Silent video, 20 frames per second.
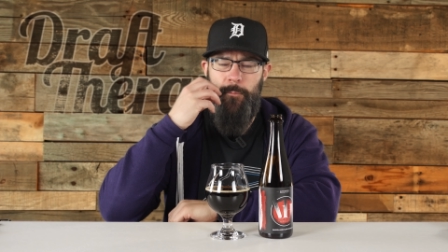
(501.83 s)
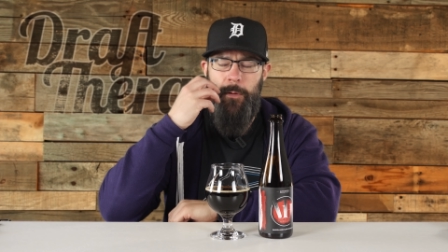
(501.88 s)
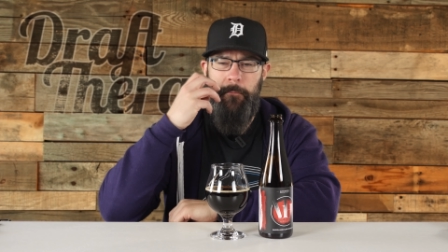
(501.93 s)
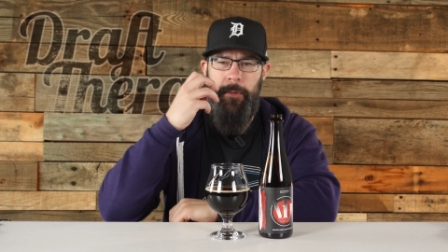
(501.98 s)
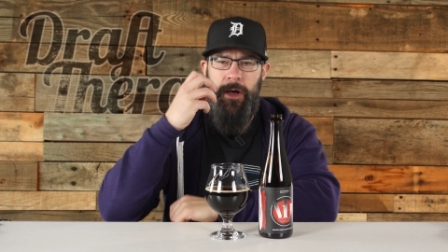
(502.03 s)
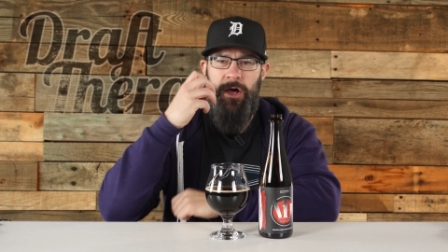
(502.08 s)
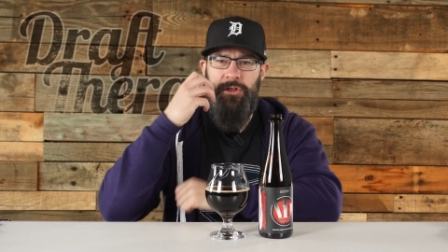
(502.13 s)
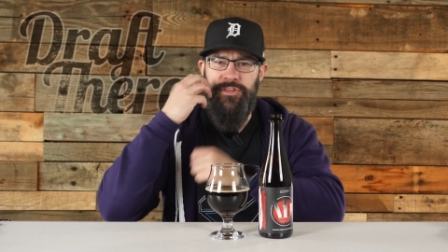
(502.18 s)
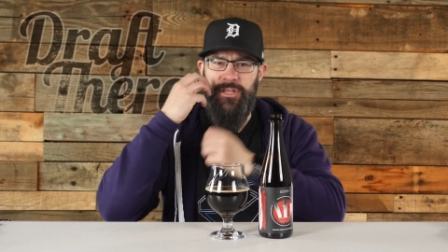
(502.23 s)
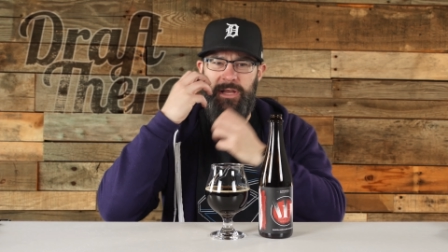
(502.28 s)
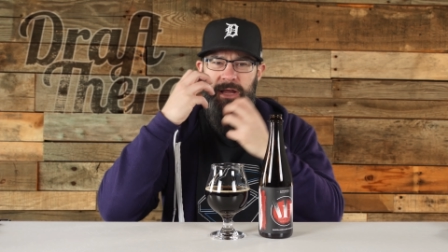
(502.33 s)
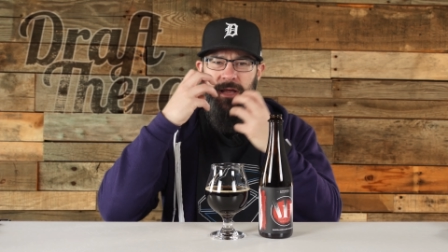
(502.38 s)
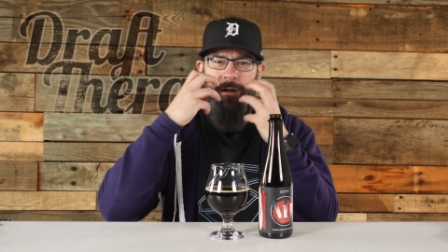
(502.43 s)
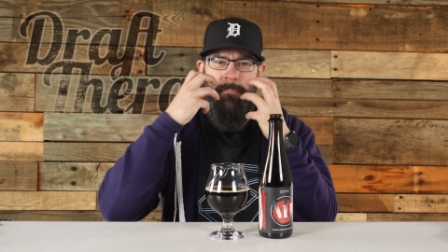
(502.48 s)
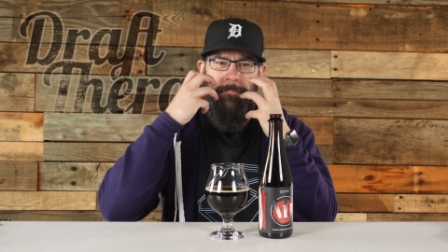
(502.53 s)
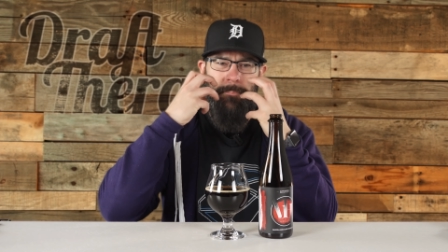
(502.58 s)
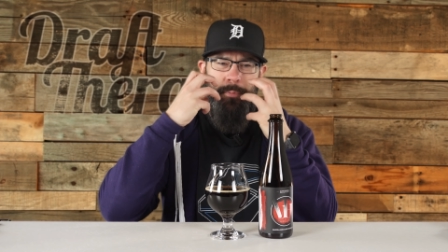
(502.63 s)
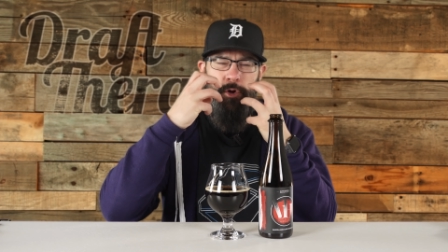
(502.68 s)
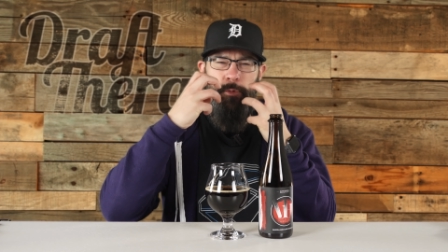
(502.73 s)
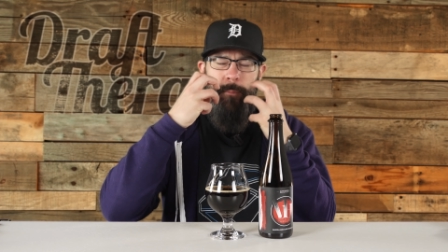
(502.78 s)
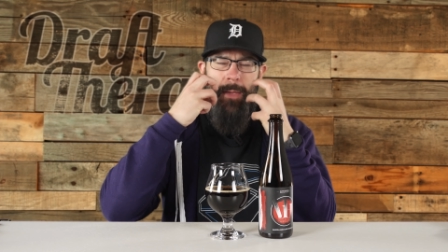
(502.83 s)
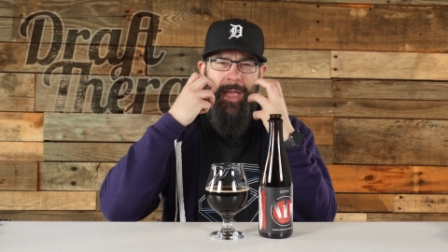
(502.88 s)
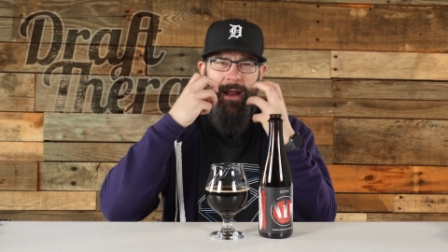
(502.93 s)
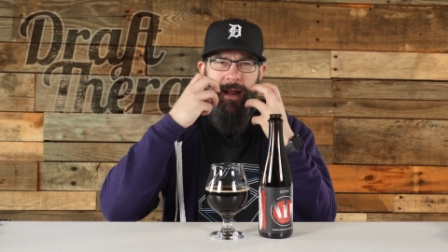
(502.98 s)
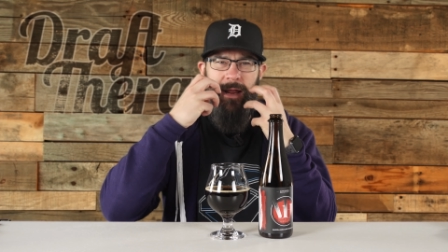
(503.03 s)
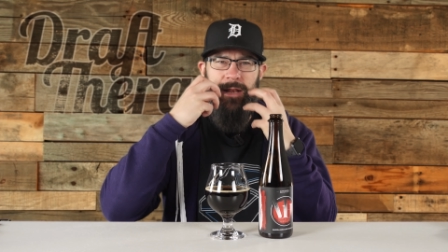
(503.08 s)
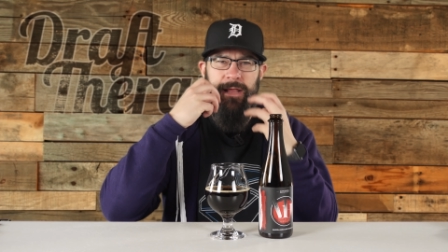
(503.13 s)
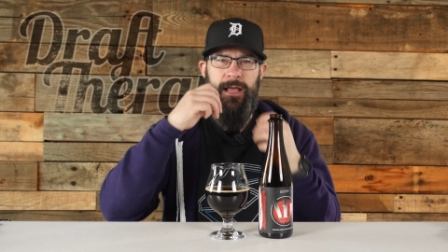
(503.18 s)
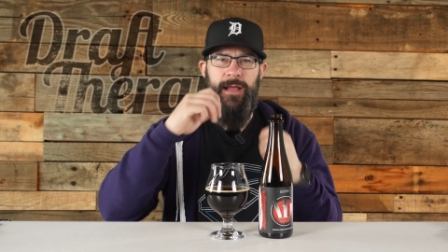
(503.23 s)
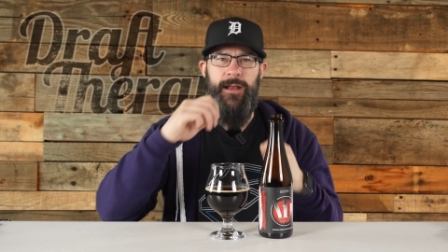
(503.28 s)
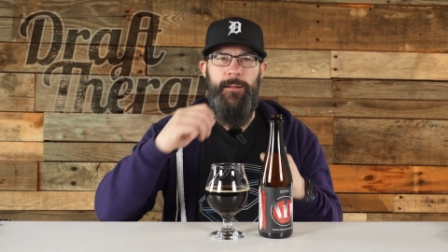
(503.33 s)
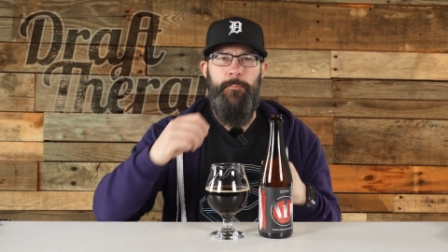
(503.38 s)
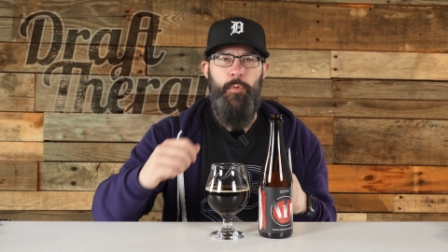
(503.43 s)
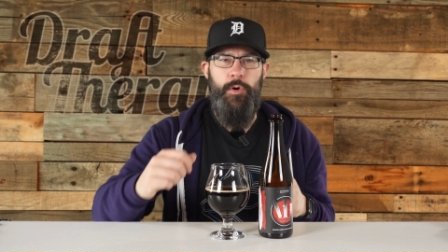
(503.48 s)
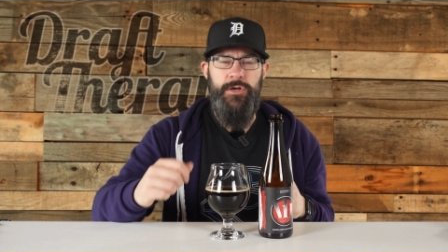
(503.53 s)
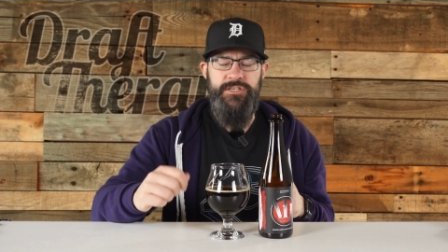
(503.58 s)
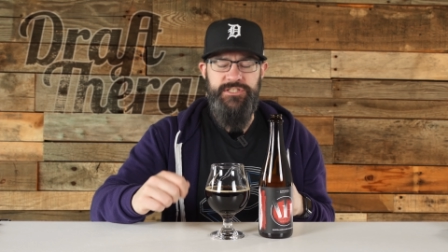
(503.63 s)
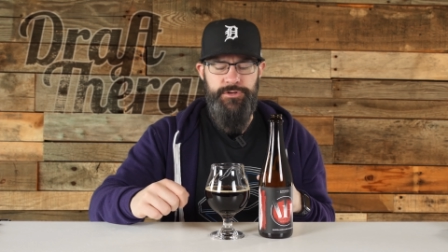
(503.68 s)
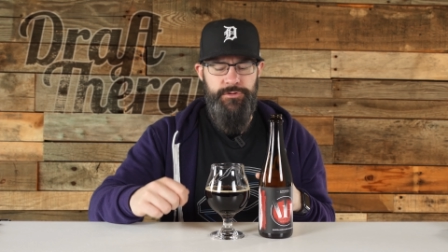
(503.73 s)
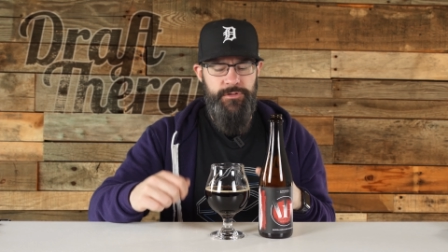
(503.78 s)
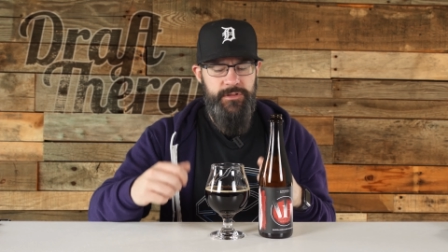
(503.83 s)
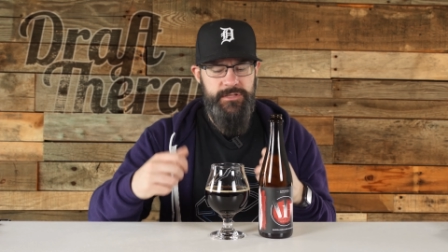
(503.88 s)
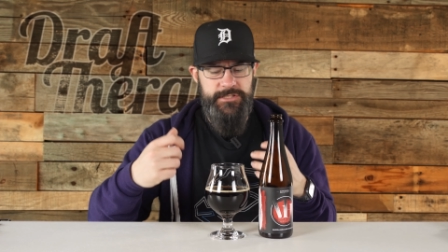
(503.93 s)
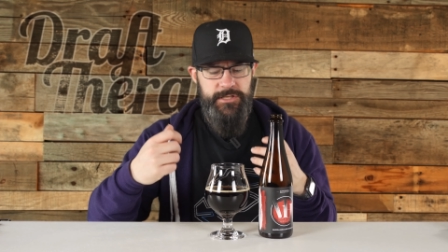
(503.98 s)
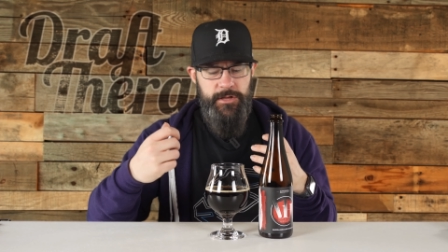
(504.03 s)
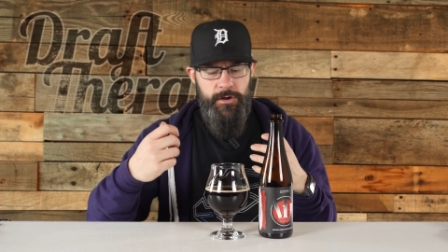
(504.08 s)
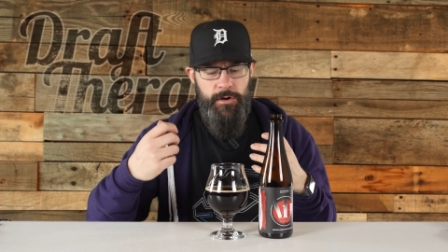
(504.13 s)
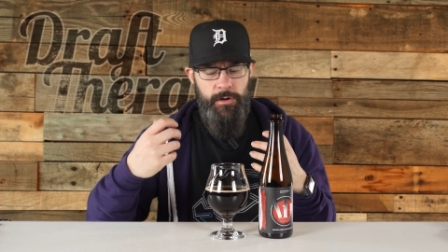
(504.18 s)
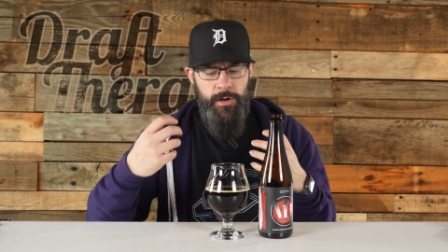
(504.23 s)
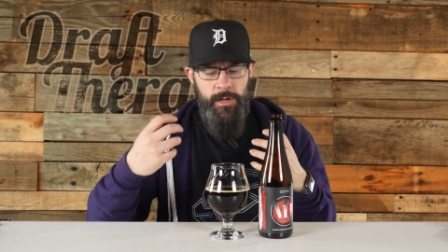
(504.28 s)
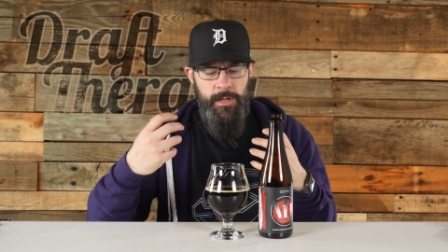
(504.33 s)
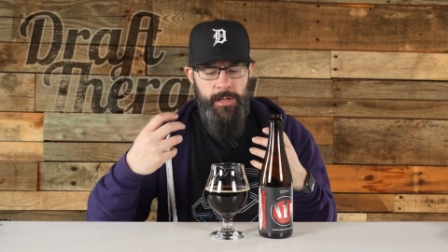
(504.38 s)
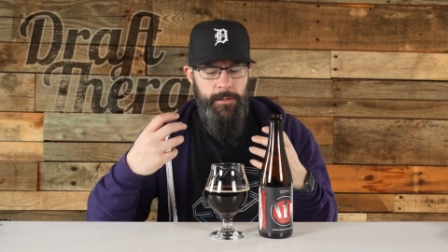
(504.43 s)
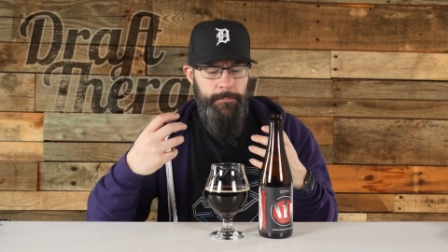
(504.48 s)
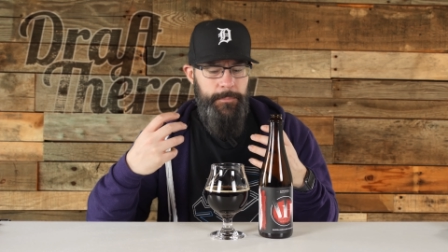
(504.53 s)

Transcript: my mouth to kind of pull back any kind of moisture that's there